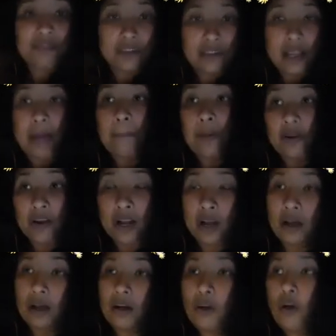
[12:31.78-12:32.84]

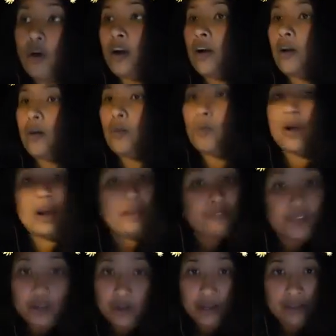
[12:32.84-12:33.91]
America or
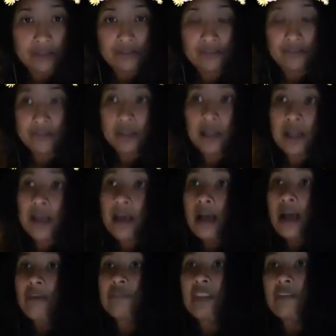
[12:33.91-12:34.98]
wherever you live,
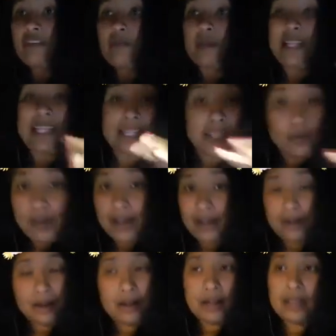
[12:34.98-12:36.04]
have never been
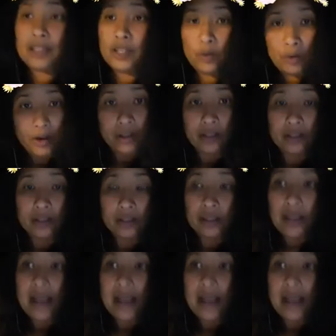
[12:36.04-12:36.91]
anywhere in the world, I